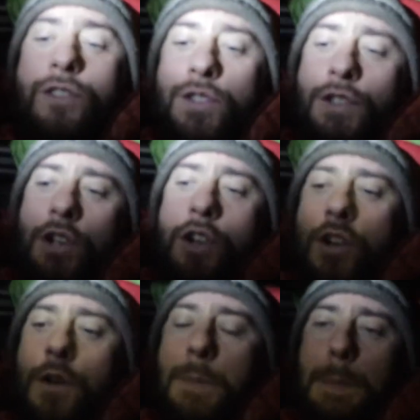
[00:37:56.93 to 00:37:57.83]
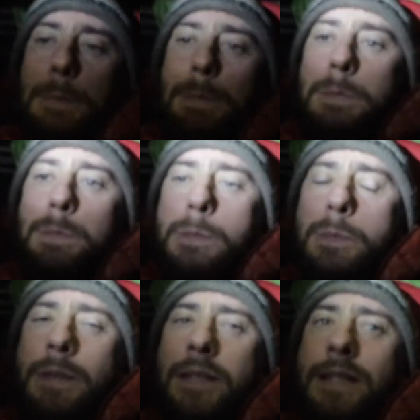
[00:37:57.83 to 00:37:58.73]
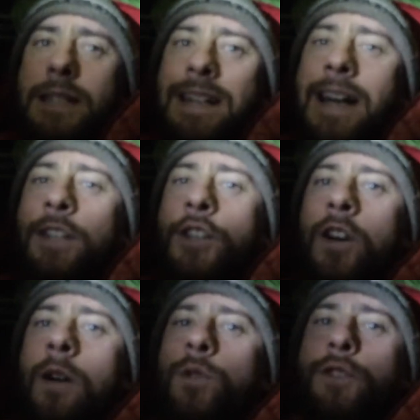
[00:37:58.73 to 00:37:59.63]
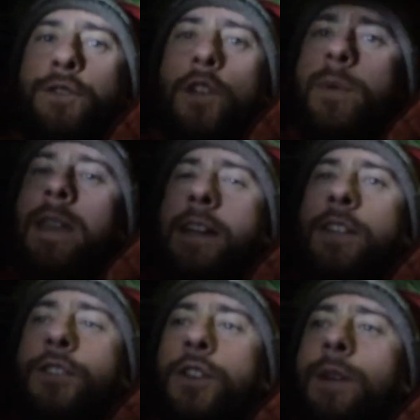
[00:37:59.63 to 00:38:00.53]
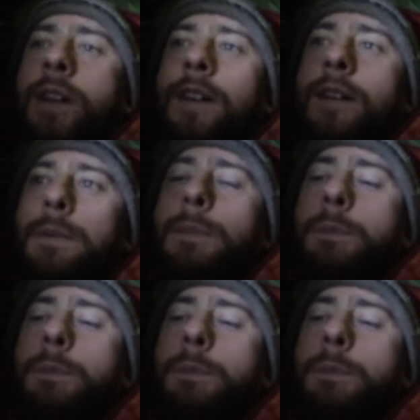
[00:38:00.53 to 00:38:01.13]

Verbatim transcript: So, I don't know how much filming I can do here.